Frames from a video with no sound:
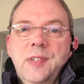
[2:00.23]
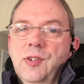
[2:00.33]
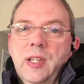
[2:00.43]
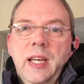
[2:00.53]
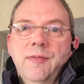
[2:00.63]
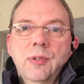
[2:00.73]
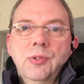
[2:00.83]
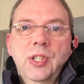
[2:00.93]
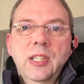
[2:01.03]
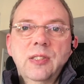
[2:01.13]
really have no
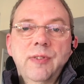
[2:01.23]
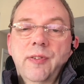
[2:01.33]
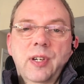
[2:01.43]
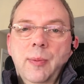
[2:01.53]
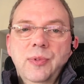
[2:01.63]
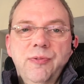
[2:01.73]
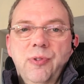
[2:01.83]
chance of ever coming to